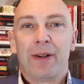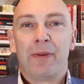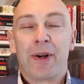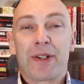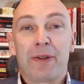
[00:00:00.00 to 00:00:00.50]

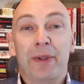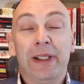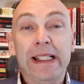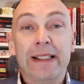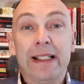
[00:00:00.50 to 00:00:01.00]
Was it
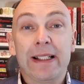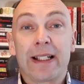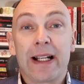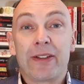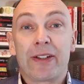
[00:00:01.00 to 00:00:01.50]
released
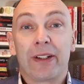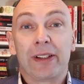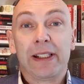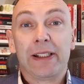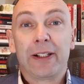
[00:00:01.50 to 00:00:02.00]

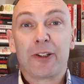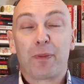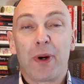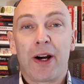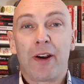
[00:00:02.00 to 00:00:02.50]
intentionally as
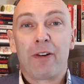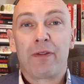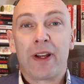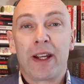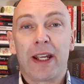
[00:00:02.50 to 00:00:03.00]
part
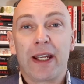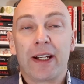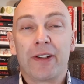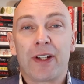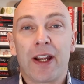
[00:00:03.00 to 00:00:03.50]
of
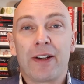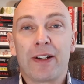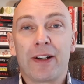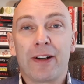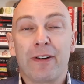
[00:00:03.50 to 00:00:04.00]
an
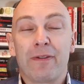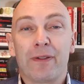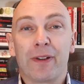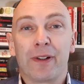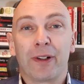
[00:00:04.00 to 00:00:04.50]
agenda of
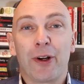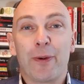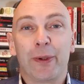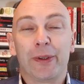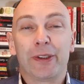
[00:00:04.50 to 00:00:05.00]

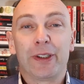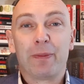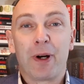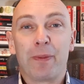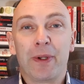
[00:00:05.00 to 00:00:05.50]
global
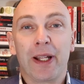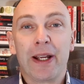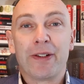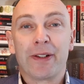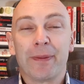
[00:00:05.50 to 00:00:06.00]

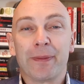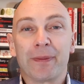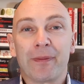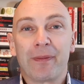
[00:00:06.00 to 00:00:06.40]
depopulation?